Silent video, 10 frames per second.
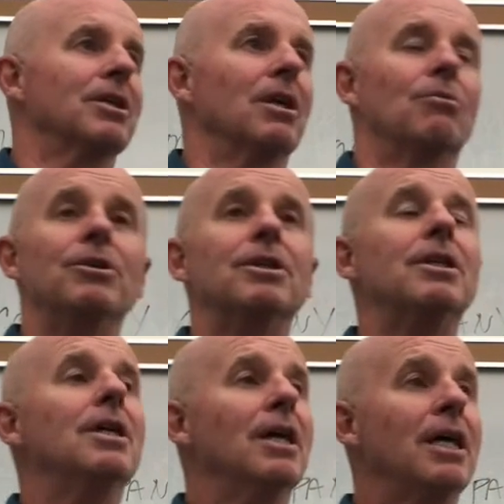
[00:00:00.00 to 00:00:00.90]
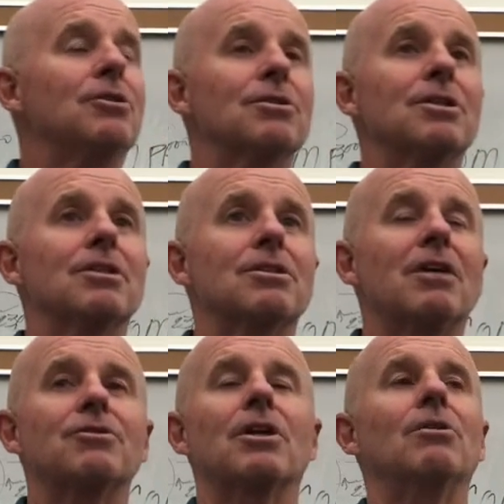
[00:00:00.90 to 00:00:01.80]
You know, really interesting
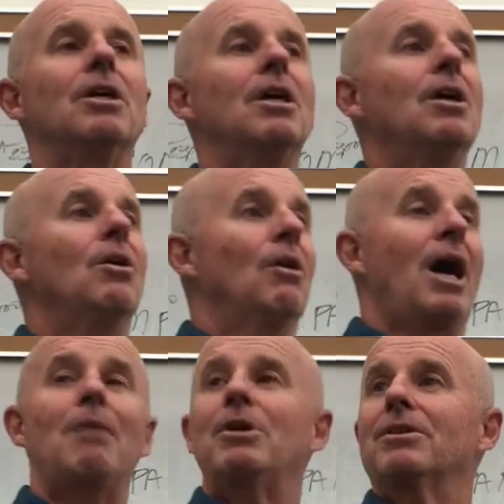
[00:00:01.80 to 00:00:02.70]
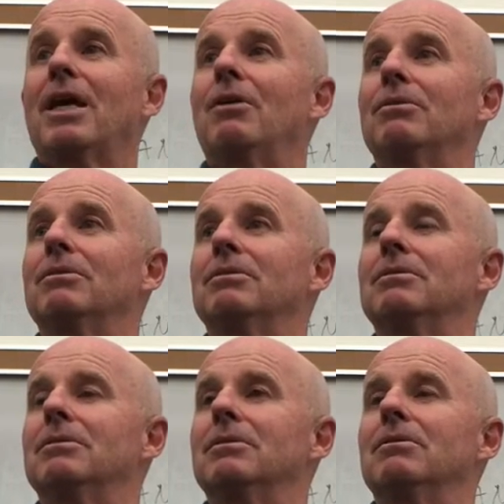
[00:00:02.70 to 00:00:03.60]
stuff. So, how about that?
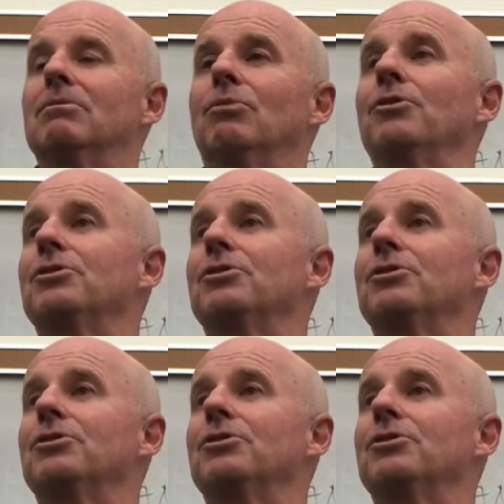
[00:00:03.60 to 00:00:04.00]
Well, they're